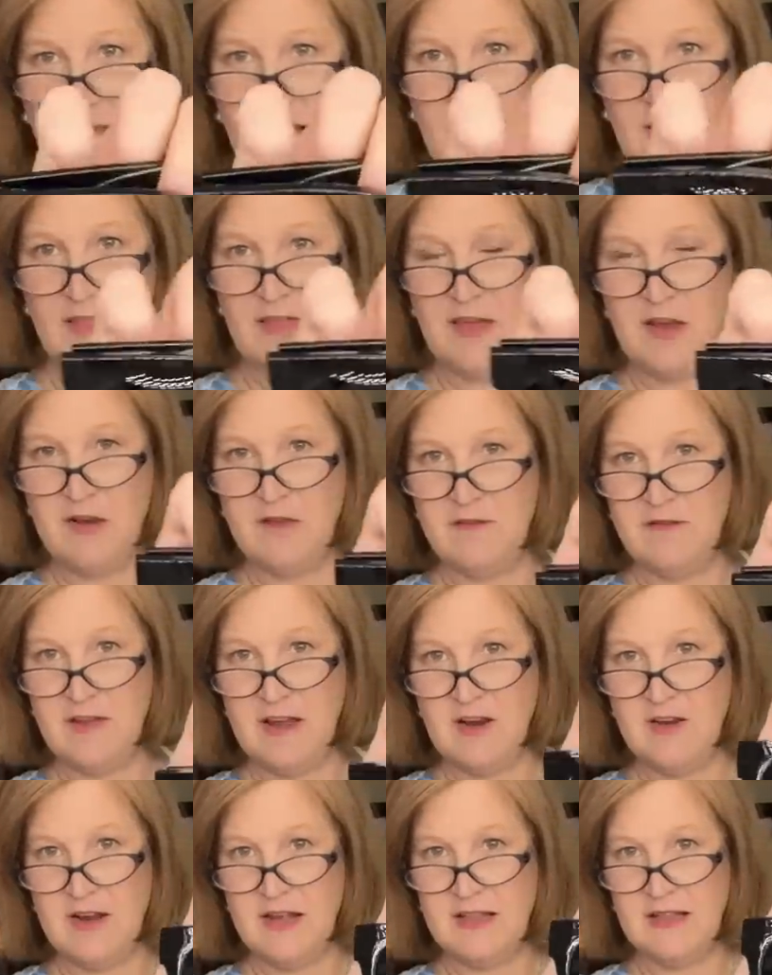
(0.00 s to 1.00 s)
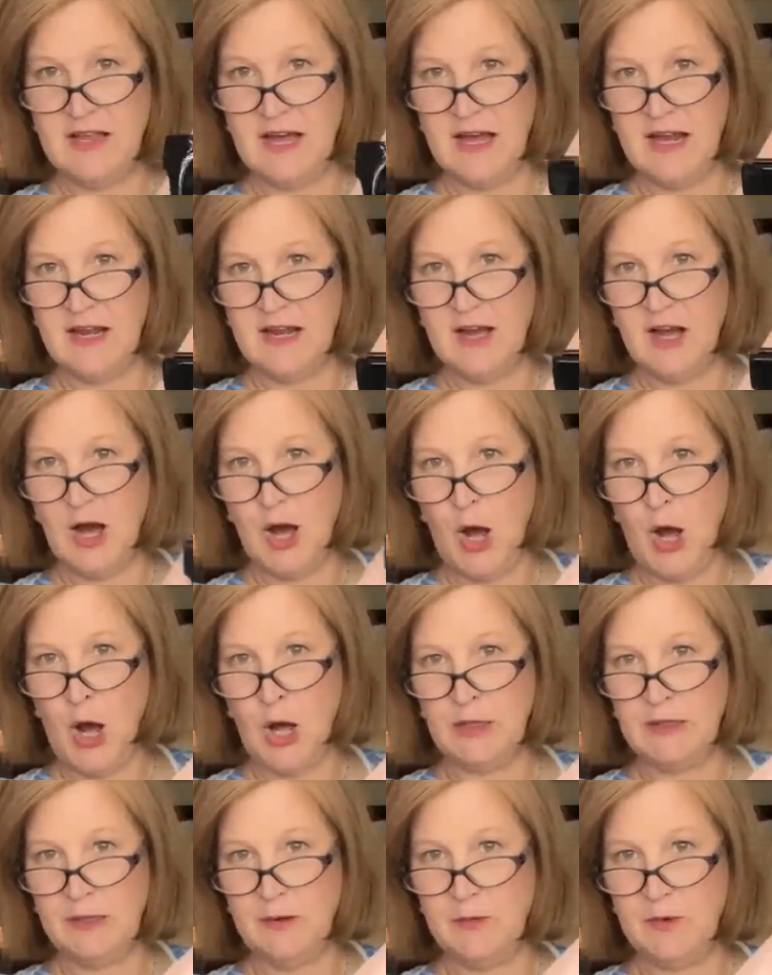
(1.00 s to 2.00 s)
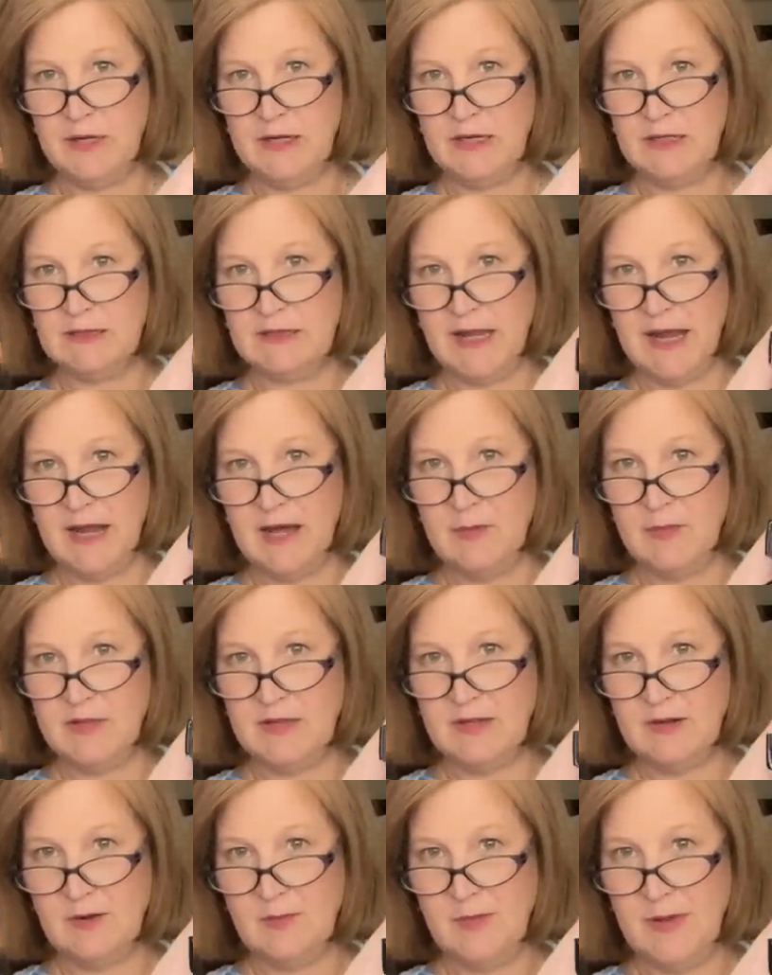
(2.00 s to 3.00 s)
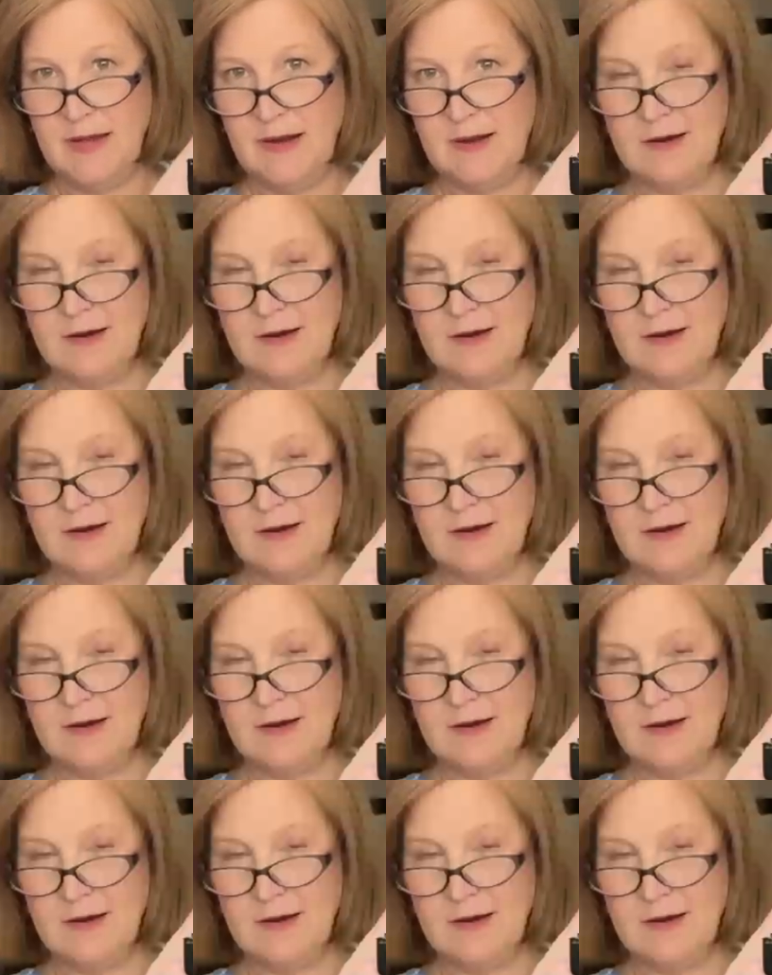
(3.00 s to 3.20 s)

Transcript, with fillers: They're very like Hollywood glam a little bit,